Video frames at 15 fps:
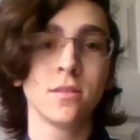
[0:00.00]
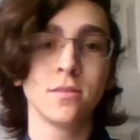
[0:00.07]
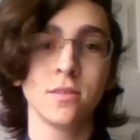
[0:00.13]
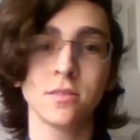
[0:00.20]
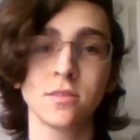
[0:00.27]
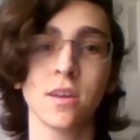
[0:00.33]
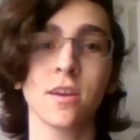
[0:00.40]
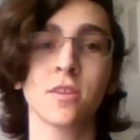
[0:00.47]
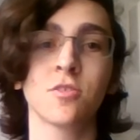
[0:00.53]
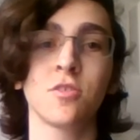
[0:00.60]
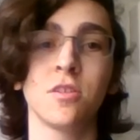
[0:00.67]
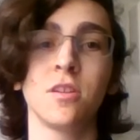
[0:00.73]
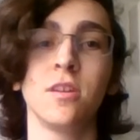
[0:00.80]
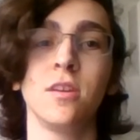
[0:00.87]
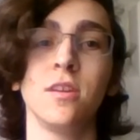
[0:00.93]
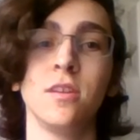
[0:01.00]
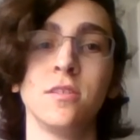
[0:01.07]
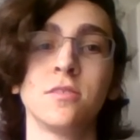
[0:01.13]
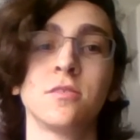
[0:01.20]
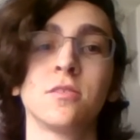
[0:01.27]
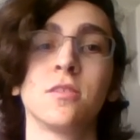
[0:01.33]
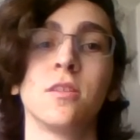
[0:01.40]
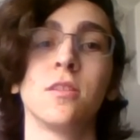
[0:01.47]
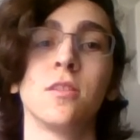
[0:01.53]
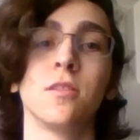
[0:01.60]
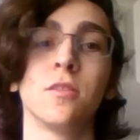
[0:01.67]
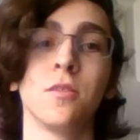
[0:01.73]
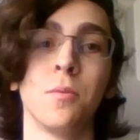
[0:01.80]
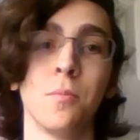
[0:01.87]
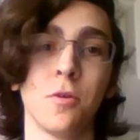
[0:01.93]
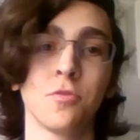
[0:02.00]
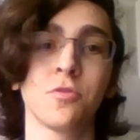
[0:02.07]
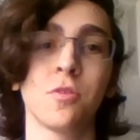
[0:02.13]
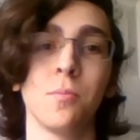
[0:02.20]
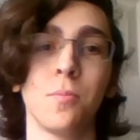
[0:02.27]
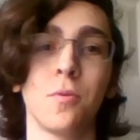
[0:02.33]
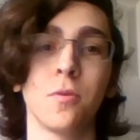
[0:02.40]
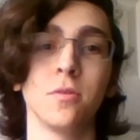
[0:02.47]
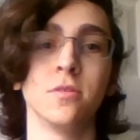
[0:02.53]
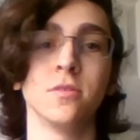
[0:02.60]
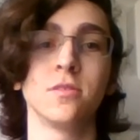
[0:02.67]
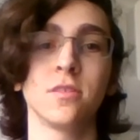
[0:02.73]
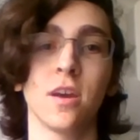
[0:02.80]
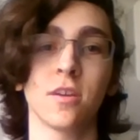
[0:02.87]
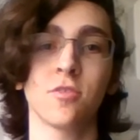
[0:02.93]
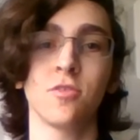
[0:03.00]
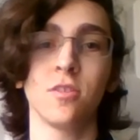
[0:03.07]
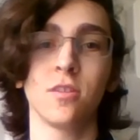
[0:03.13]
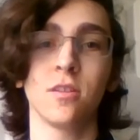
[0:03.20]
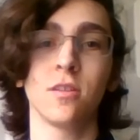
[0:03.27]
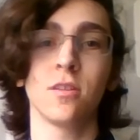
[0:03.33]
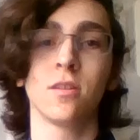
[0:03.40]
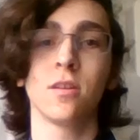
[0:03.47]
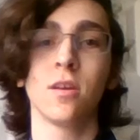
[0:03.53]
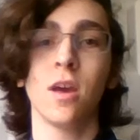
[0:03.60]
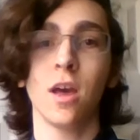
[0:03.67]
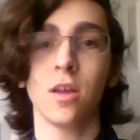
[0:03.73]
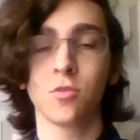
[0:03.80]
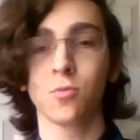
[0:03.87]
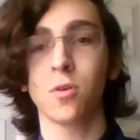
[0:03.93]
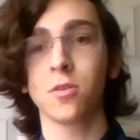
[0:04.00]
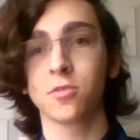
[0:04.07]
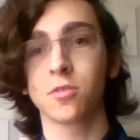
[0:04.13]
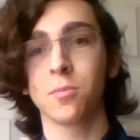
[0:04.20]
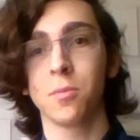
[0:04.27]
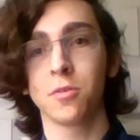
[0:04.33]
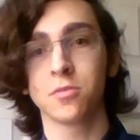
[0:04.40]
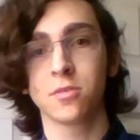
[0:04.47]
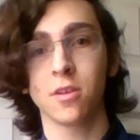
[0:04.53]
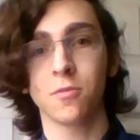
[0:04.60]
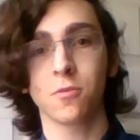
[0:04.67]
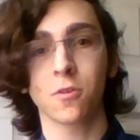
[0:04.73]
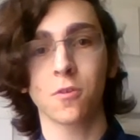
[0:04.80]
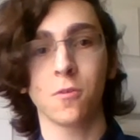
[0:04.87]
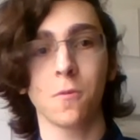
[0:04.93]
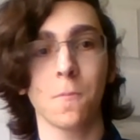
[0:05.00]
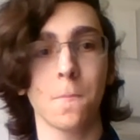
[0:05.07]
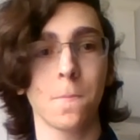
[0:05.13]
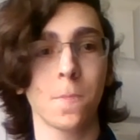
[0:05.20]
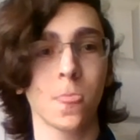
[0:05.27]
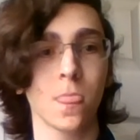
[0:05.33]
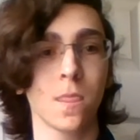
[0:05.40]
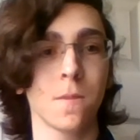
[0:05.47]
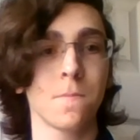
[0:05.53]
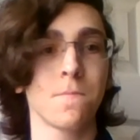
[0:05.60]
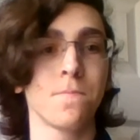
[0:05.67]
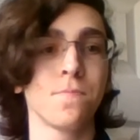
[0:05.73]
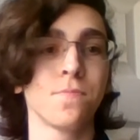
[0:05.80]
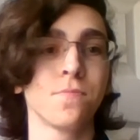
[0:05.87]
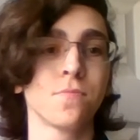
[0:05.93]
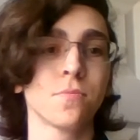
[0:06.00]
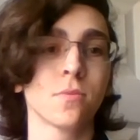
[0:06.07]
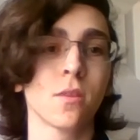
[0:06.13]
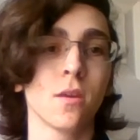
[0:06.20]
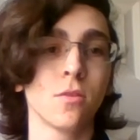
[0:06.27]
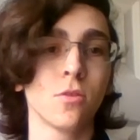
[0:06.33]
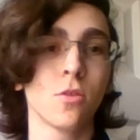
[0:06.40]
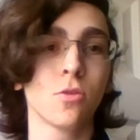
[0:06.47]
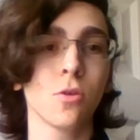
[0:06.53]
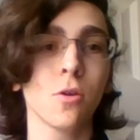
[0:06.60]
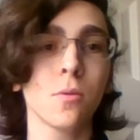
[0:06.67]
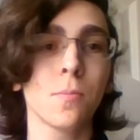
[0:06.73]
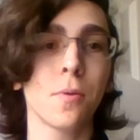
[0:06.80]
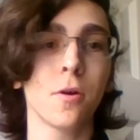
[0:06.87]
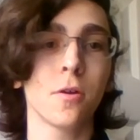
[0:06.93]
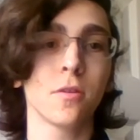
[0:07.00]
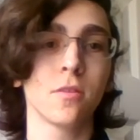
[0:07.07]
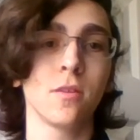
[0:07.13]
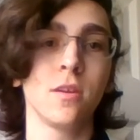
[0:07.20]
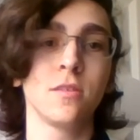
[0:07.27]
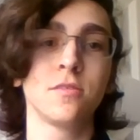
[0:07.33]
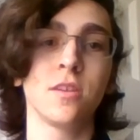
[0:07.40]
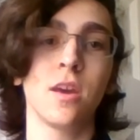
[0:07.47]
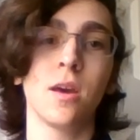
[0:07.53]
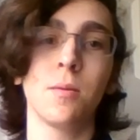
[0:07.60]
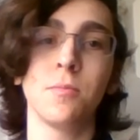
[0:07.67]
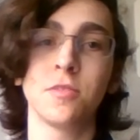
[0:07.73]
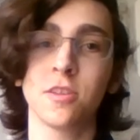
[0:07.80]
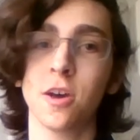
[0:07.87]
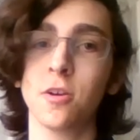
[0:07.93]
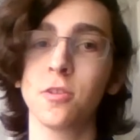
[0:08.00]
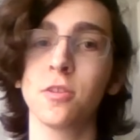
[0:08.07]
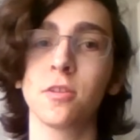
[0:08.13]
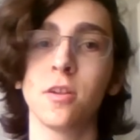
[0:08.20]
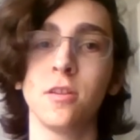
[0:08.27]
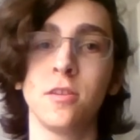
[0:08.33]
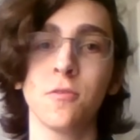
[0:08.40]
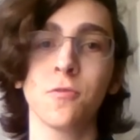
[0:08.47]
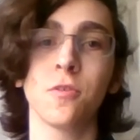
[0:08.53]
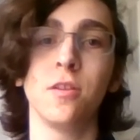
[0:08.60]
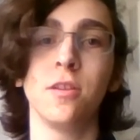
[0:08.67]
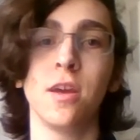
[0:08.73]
This section is the most important section, as well as the most difficult. The third part of the exam is held on a different